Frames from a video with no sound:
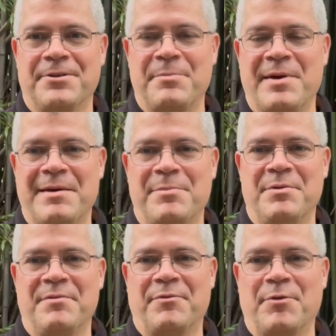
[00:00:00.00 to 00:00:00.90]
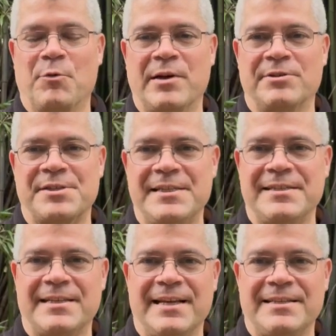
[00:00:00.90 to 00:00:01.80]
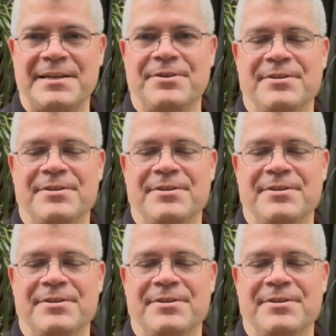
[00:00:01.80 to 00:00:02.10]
in the bamboo before the winter season gets here,